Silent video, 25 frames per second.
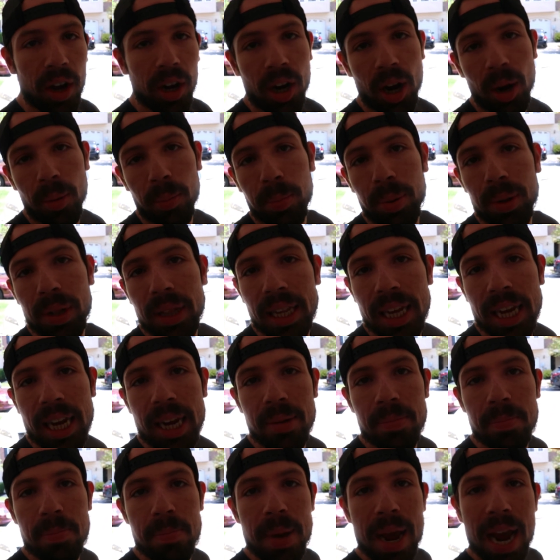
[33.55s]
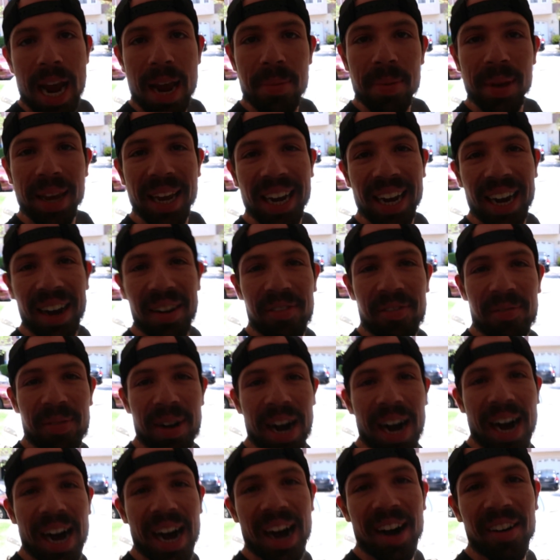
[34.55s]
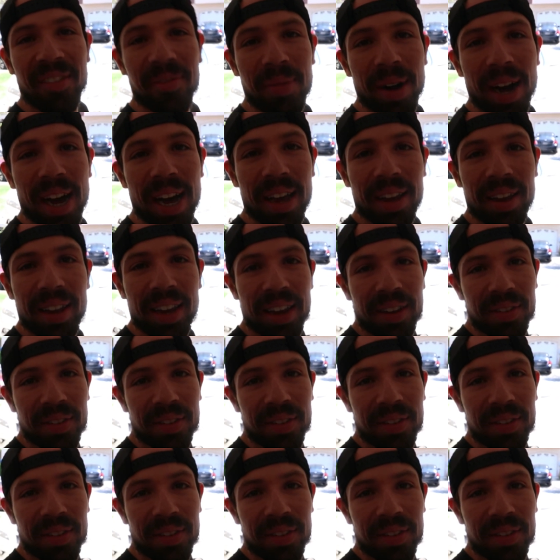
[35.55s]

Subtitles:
complete babying of my